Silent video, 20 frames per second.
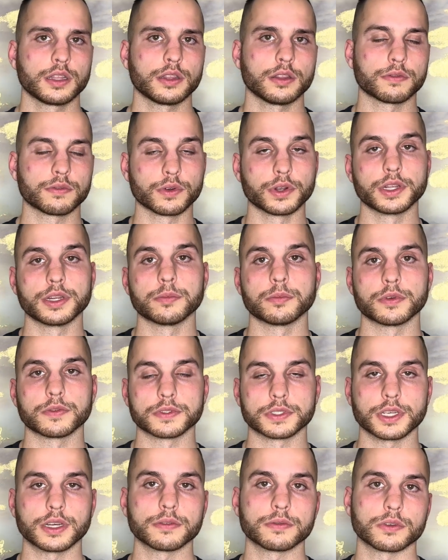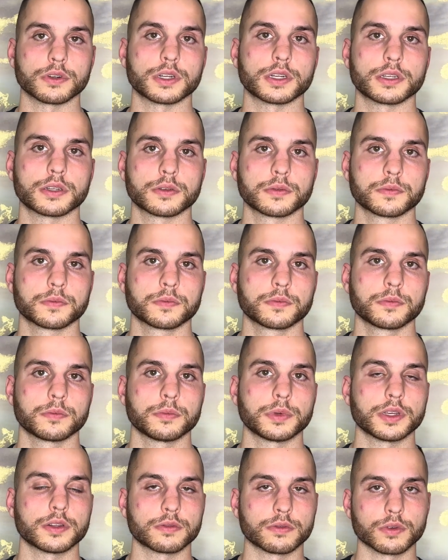the freedom of suffering,
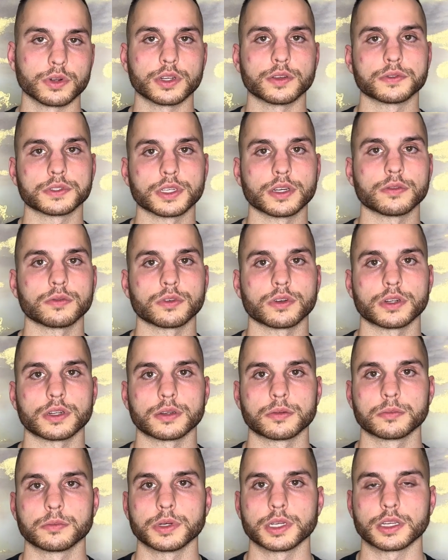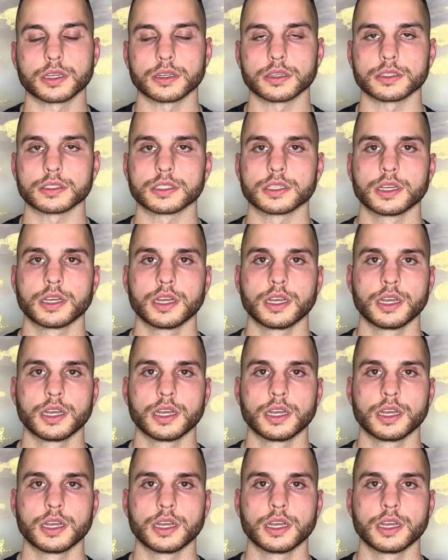being free of suffering. Because,